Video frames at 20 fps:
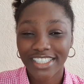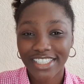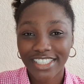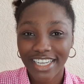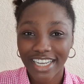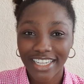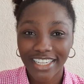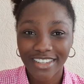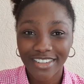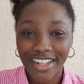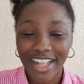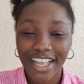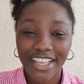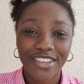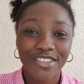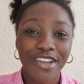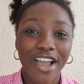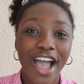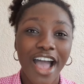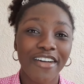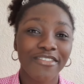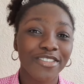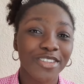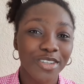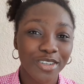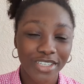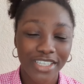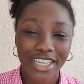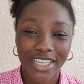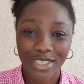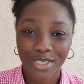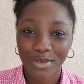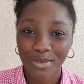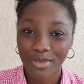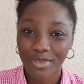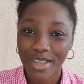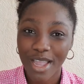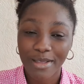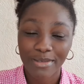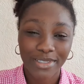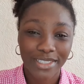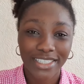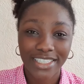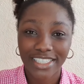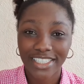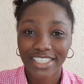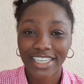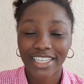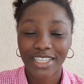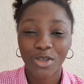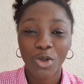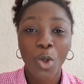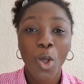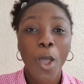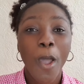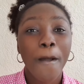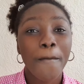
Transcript: channel and you have not yet subscribed to this channel,